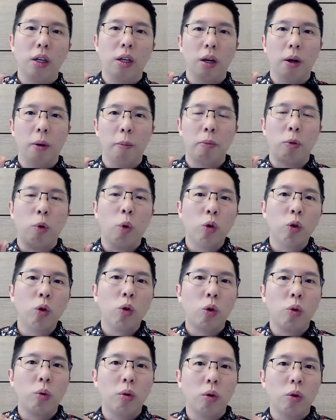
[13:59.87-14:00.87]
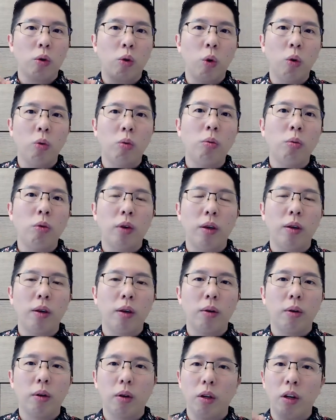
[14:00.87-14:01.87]
Um, don't don't
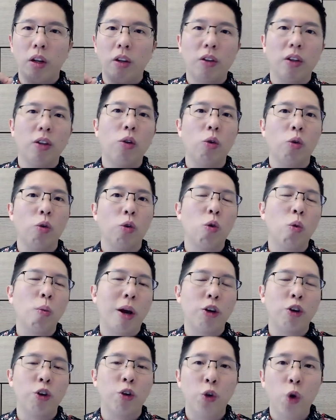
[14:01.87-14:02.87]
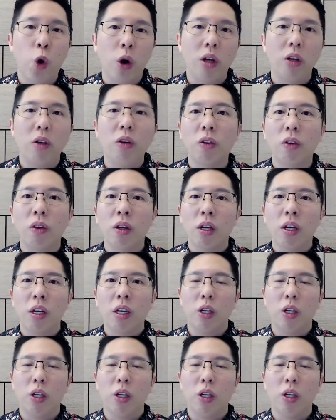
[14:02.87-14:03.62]
listen to too much noise.